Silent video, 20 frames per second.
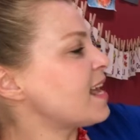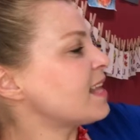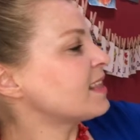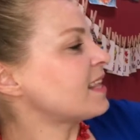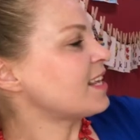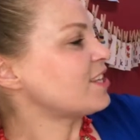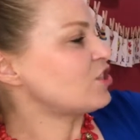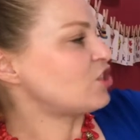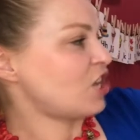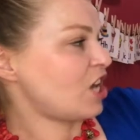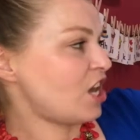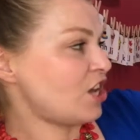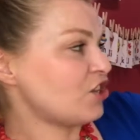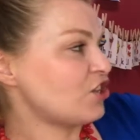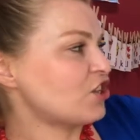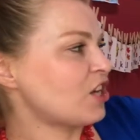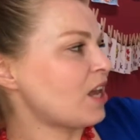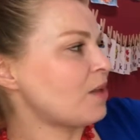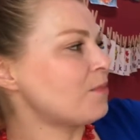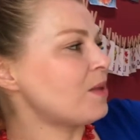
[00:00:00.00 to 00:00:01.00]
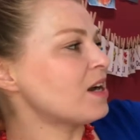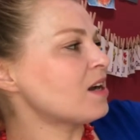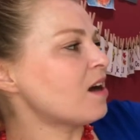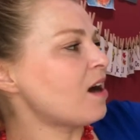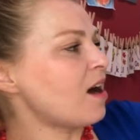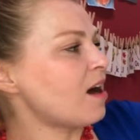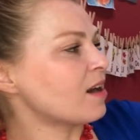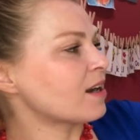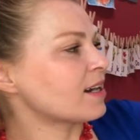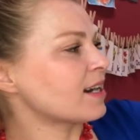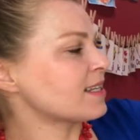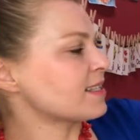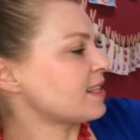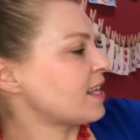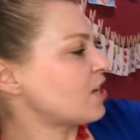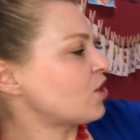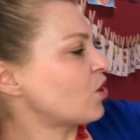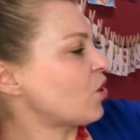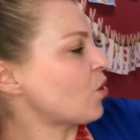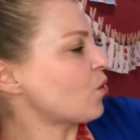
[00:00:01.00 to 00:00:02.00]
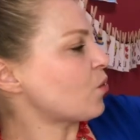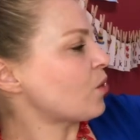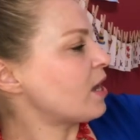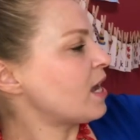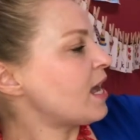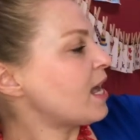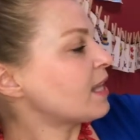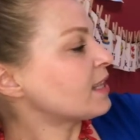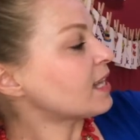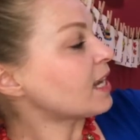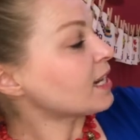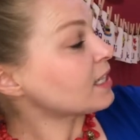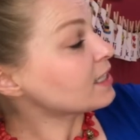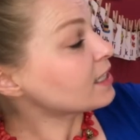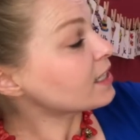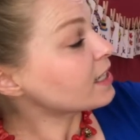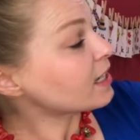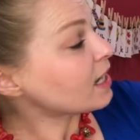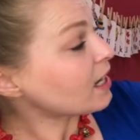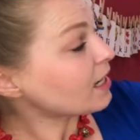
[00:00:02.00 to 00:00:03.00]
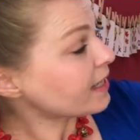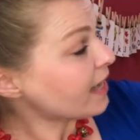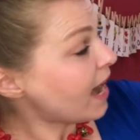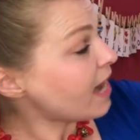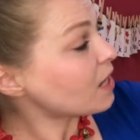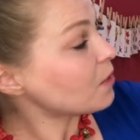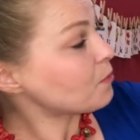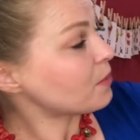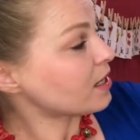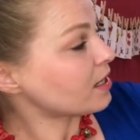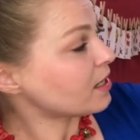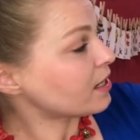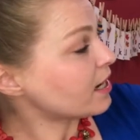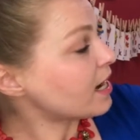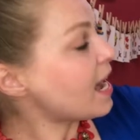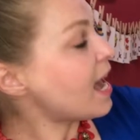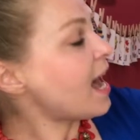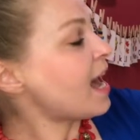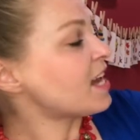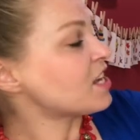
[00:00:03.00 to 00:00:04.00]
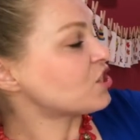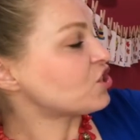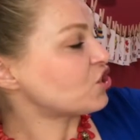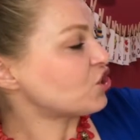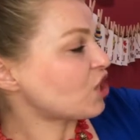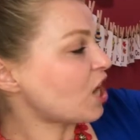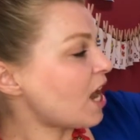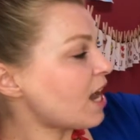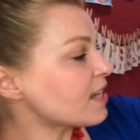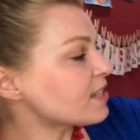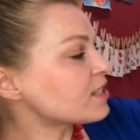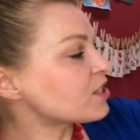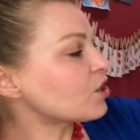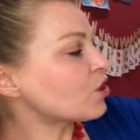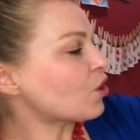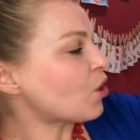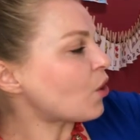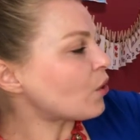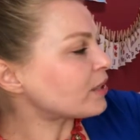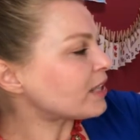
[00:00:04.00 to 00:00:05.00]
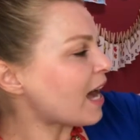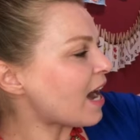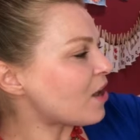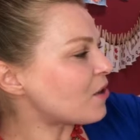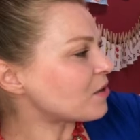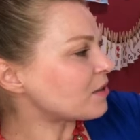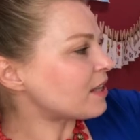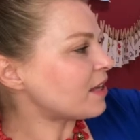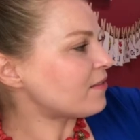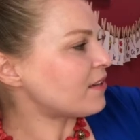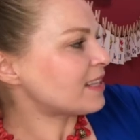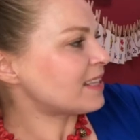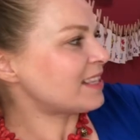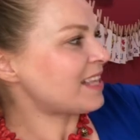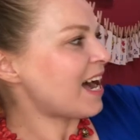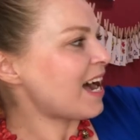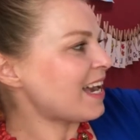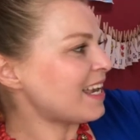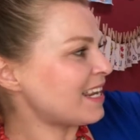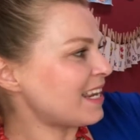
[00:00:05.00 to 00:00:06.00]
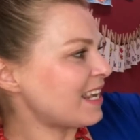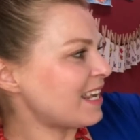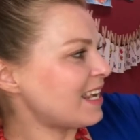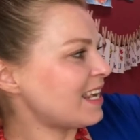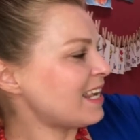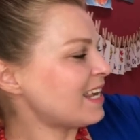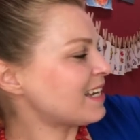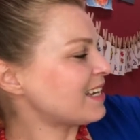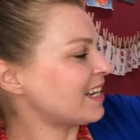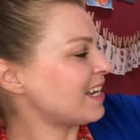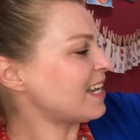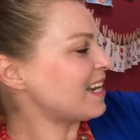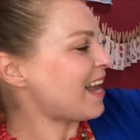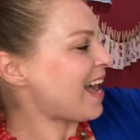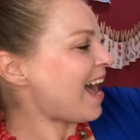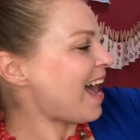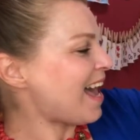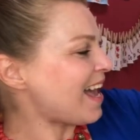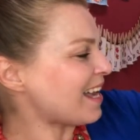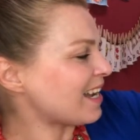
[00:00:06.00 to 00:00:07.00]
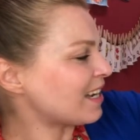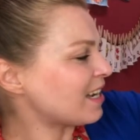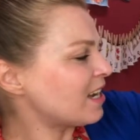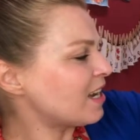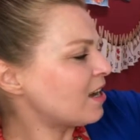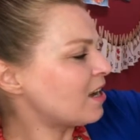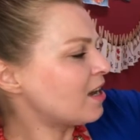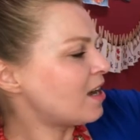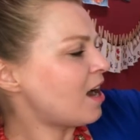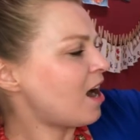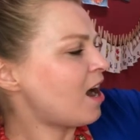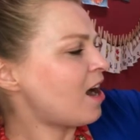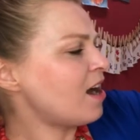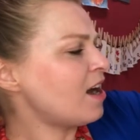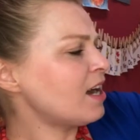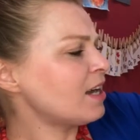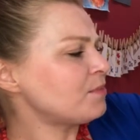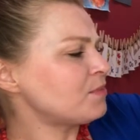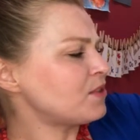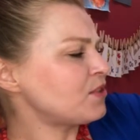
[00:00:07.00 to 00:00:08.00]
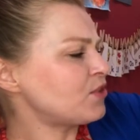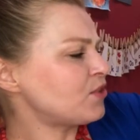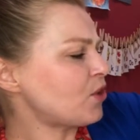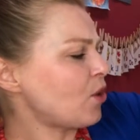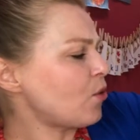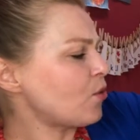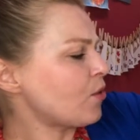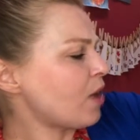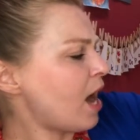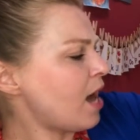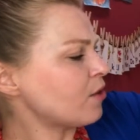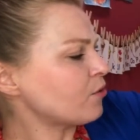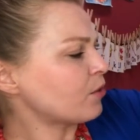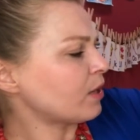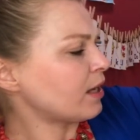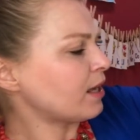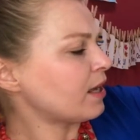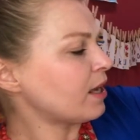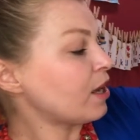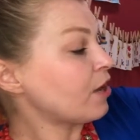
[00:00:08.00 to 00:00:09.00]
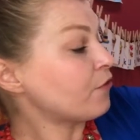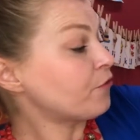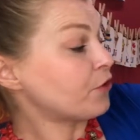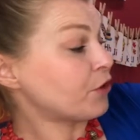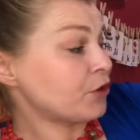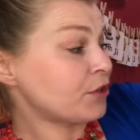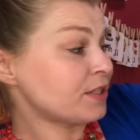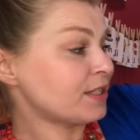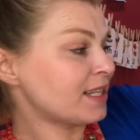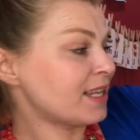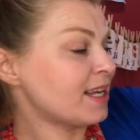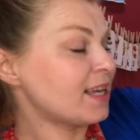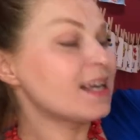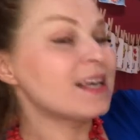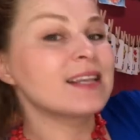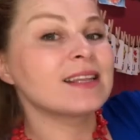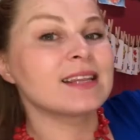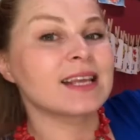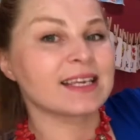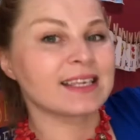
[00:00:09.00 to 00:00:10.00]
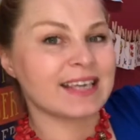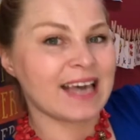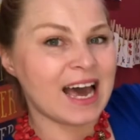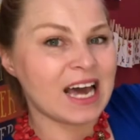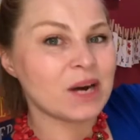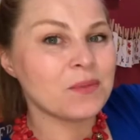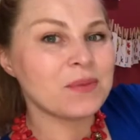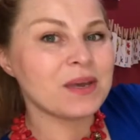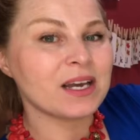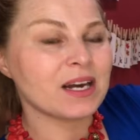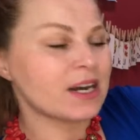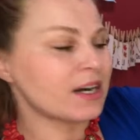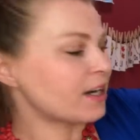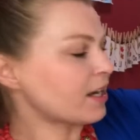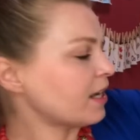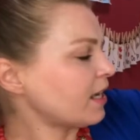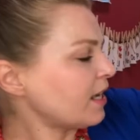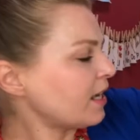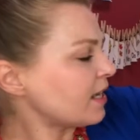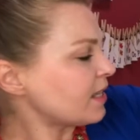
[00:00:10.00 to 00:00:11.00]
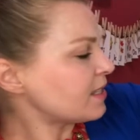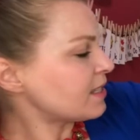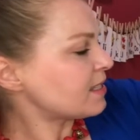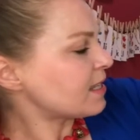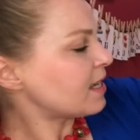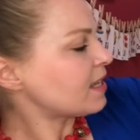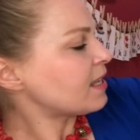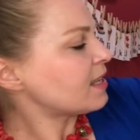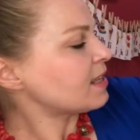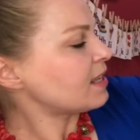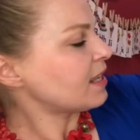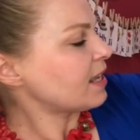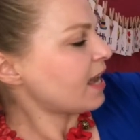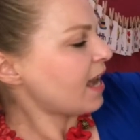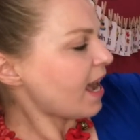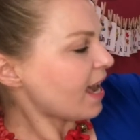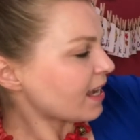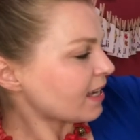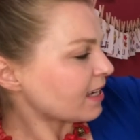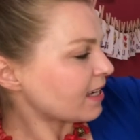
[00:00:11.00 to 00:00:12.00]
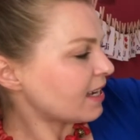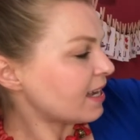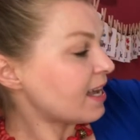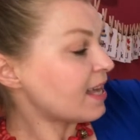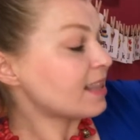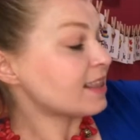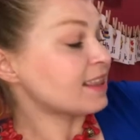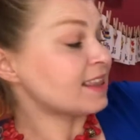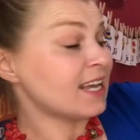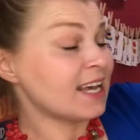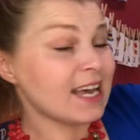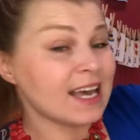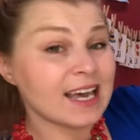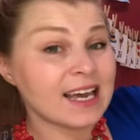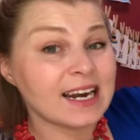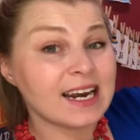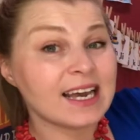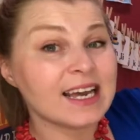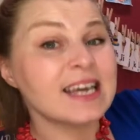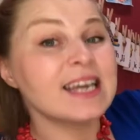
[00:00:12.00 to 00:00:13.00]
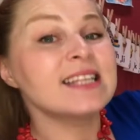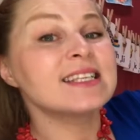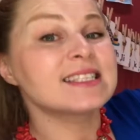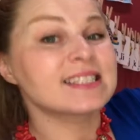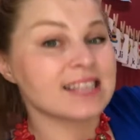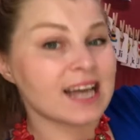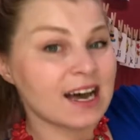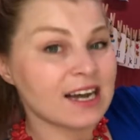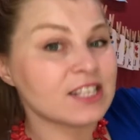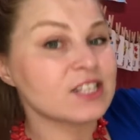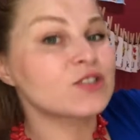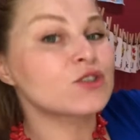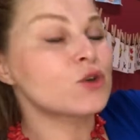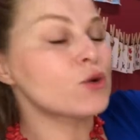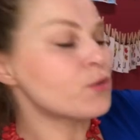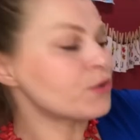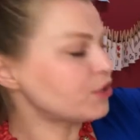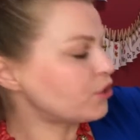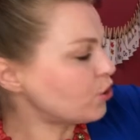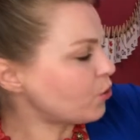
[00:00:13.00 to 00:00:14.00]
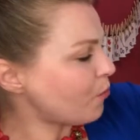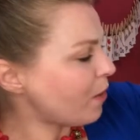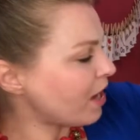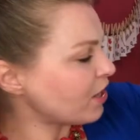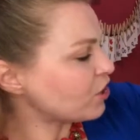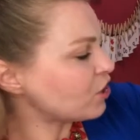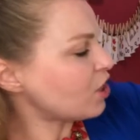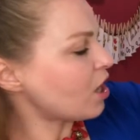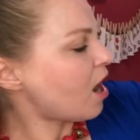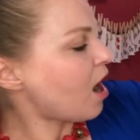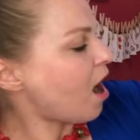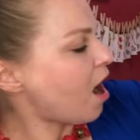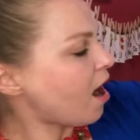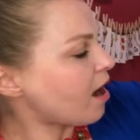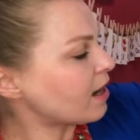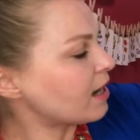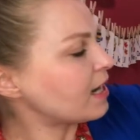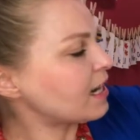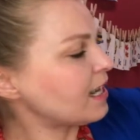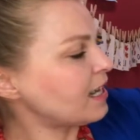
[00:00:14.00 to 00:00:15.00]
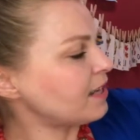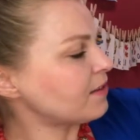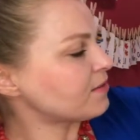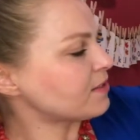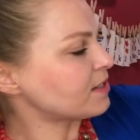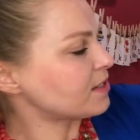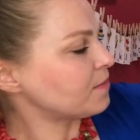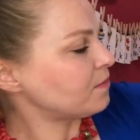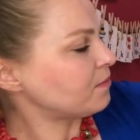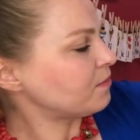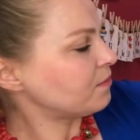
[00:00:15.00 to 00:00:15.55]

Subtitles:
They change shape and color as they grow. The little caterpillar has just crawled out of a tiny green egg. I'm so hungry. First, the caterpillar eats the egg. Then it starts to munch on leaves.